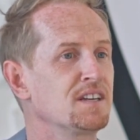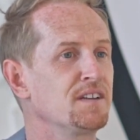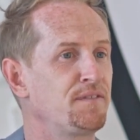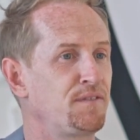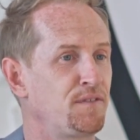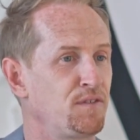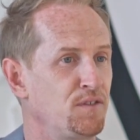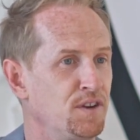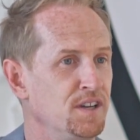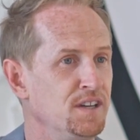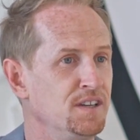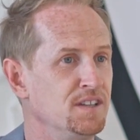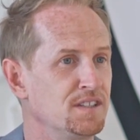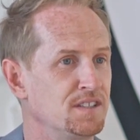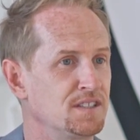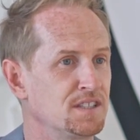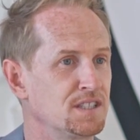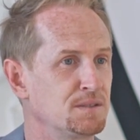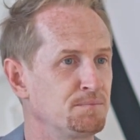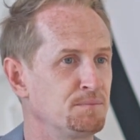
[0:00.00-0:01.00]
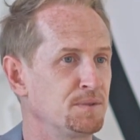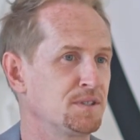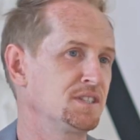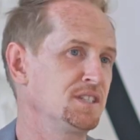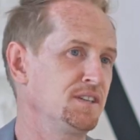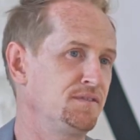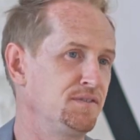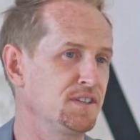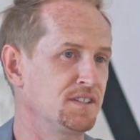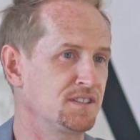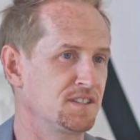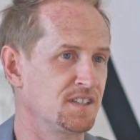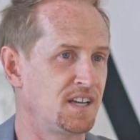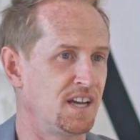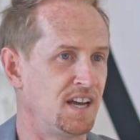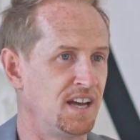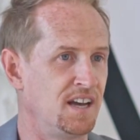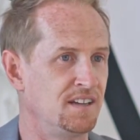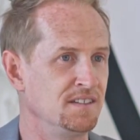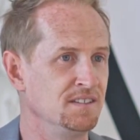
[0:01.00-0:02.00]
free. This is specific to
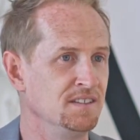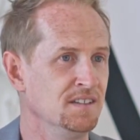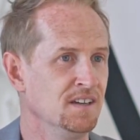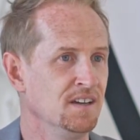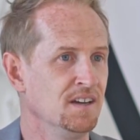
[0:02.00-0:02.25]
Cannes.